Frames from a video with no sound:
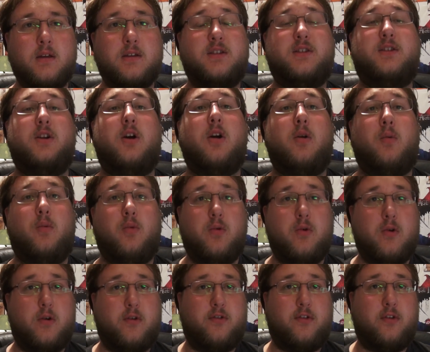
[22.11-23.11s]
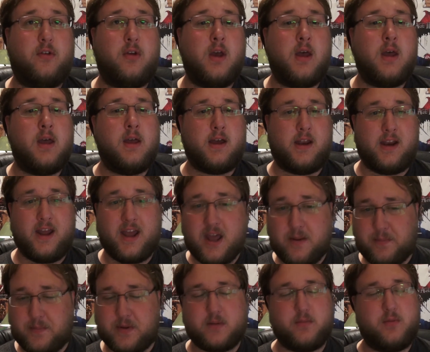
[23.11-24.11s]
Star Wars, an
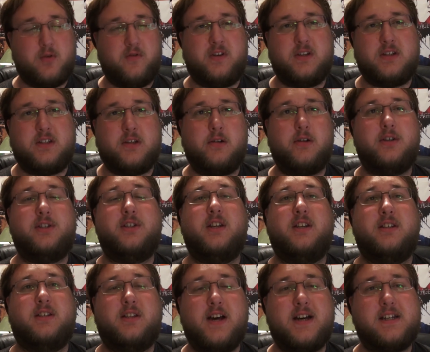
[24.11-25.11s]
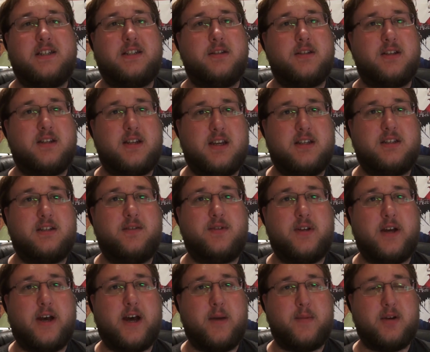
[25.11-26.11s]
epic movie series that has lasted the test of
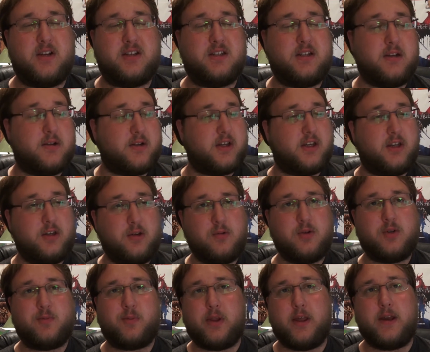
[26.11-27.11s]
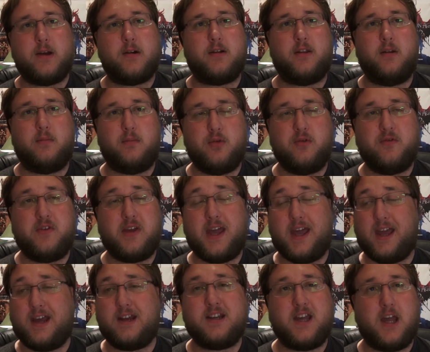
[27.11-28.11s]
time and is still a huge player in the movie
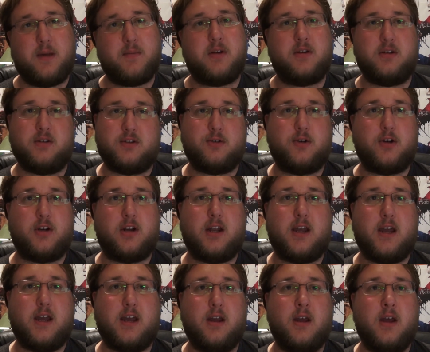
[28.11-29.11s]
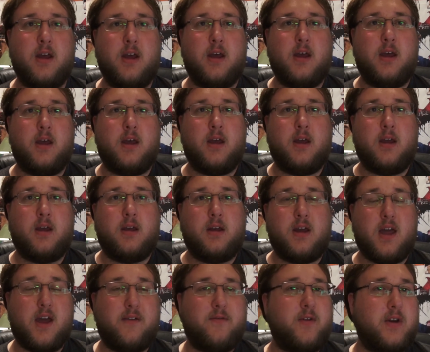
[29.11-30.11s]
and game industry today.
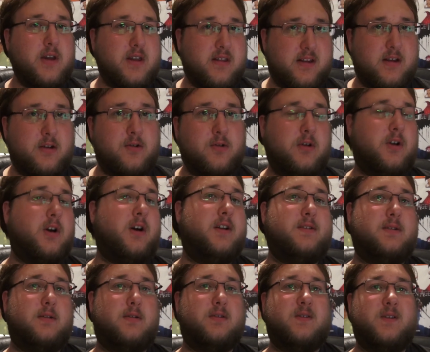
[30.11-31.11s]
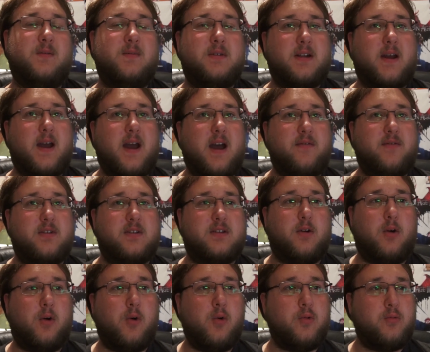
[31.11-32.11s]
Every single console seems to have its
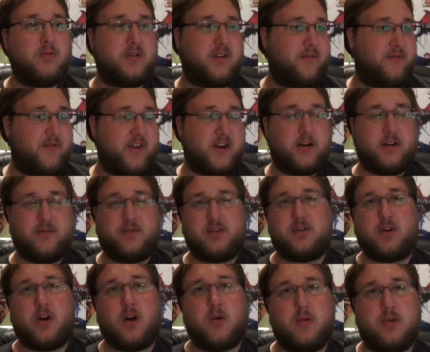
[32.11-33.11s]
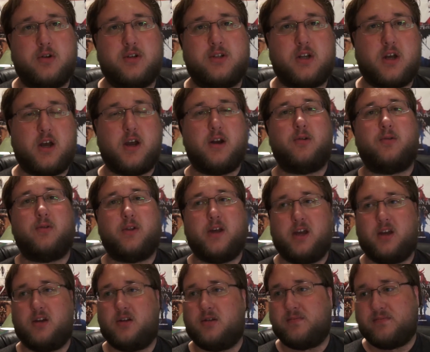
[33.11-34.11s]
own definitive Star Wars title,
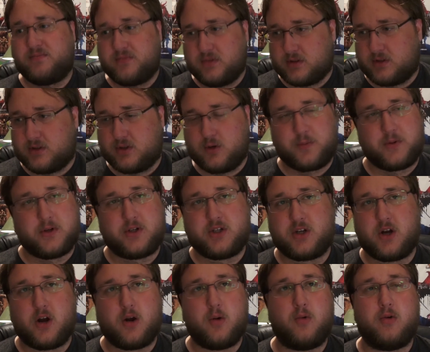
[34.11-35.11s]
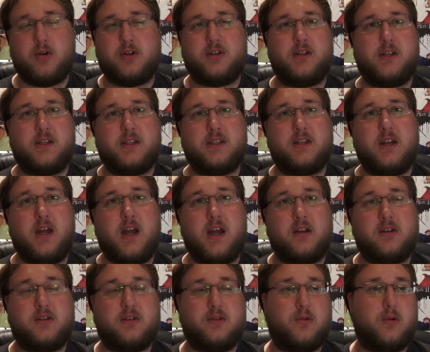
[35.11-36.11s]
like Super Star Wars on the S N
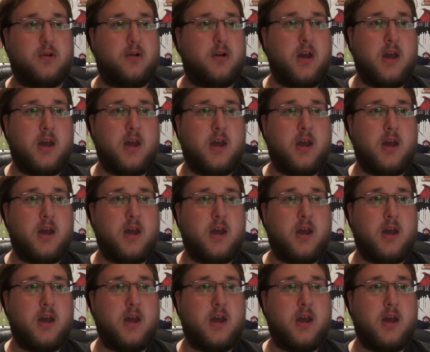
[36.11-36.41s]
E S, or